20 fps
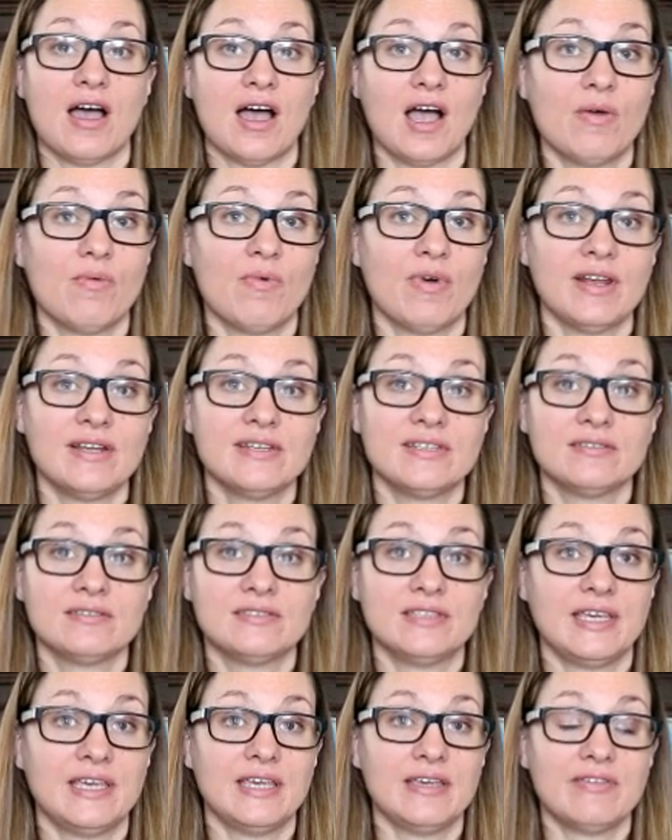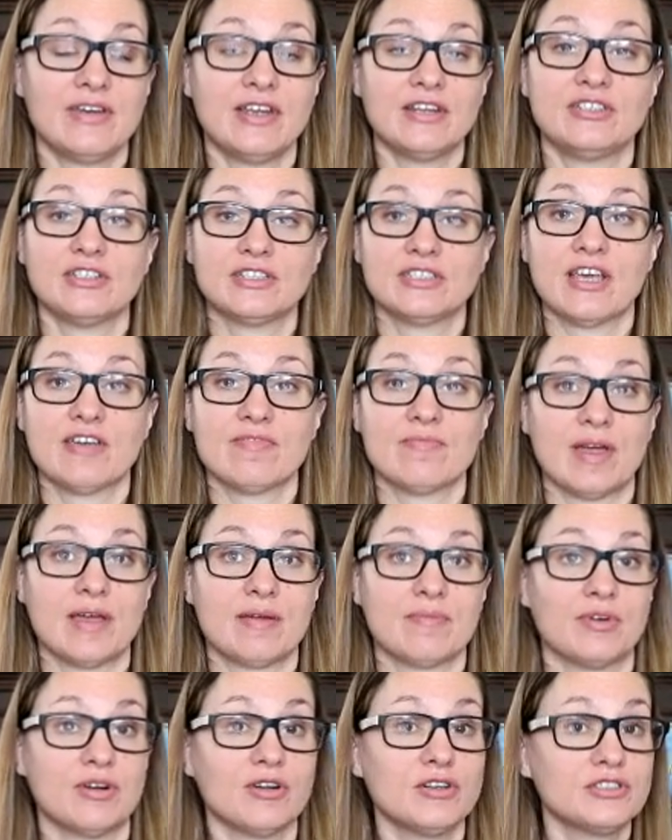I wanted to leave and just have my
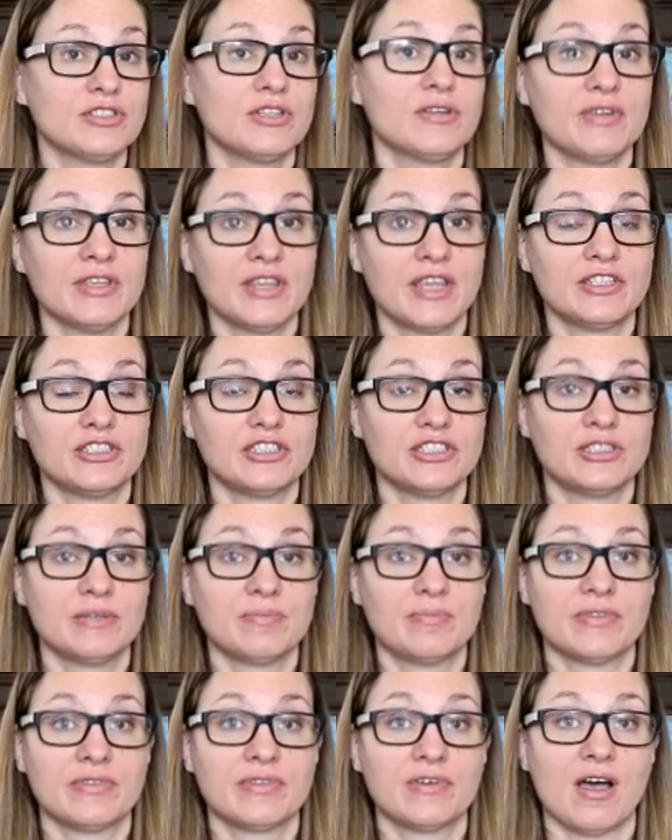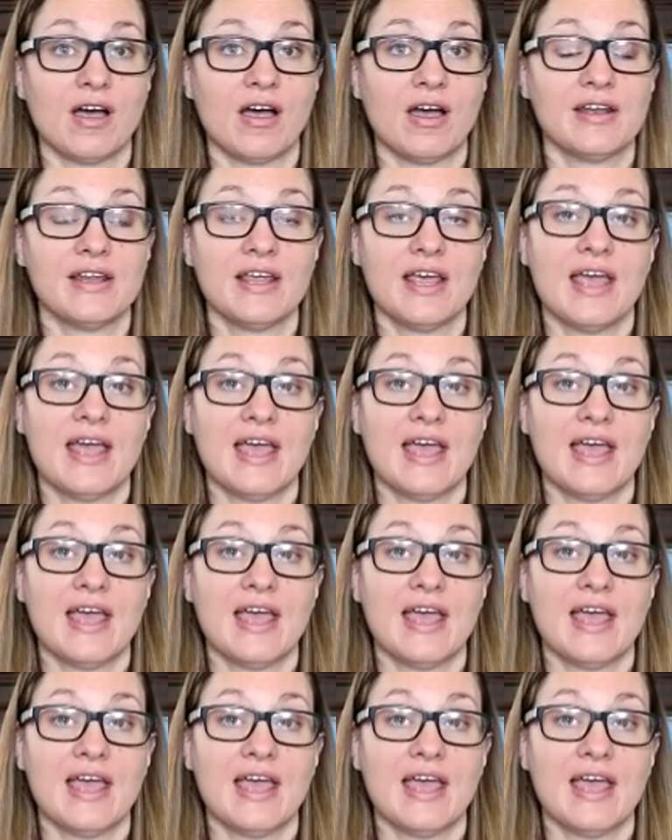personal relationship with God